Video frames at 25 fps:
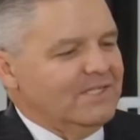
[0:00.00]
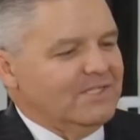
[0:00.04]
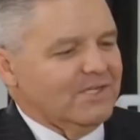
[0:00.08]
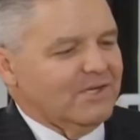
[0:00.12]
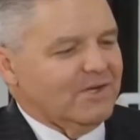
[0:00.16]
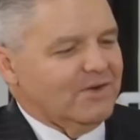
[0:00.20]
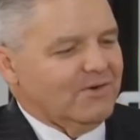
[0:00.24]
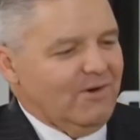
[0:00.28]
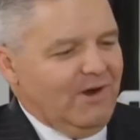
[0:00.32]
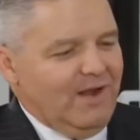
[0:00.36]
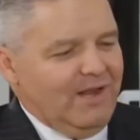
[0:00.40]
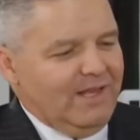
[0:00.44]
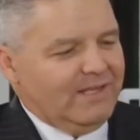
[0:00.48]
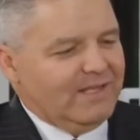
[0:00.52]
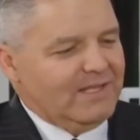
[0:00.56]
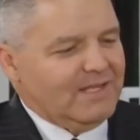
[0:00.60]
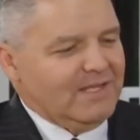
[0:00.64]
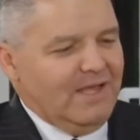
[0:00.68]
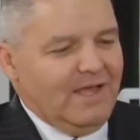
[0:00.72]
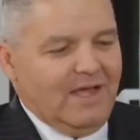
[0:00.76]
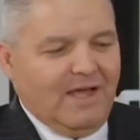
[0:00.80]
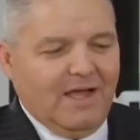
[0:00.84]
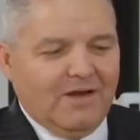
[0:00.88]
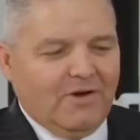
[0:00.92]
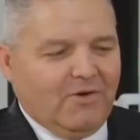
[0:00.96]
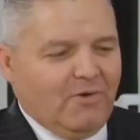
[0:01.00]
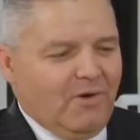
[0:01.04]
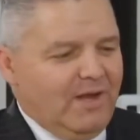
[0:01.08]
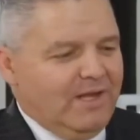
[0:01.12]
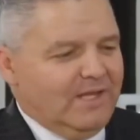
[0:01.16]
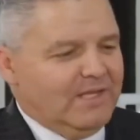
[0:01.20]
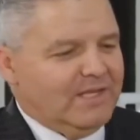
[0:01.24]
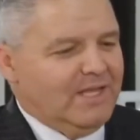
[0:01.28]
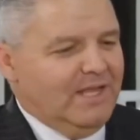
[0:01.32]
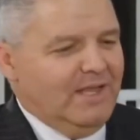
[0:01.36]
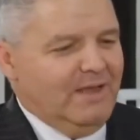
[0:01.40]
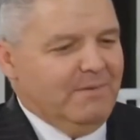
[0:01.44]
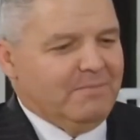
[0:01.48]
that's a great
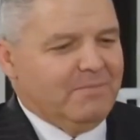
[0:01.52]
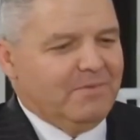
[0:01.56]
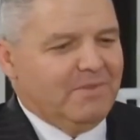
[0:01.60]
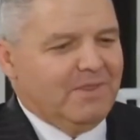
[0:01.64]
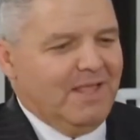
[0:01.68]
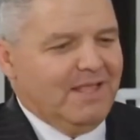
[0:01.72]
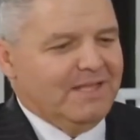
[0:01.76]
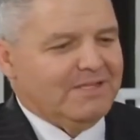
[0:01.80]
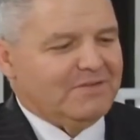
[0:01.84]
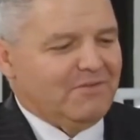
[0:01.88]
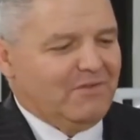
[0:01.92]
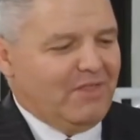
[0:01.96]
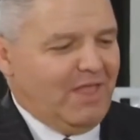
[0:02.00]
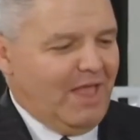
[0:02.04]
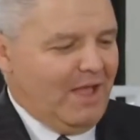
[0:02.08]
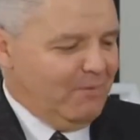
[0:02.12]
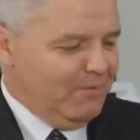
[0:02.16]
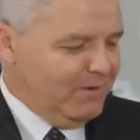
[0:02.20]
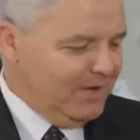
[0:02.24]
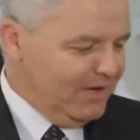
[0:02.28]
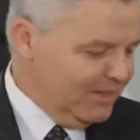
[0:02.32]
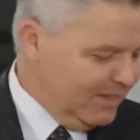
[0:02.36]
tip. Thanks for that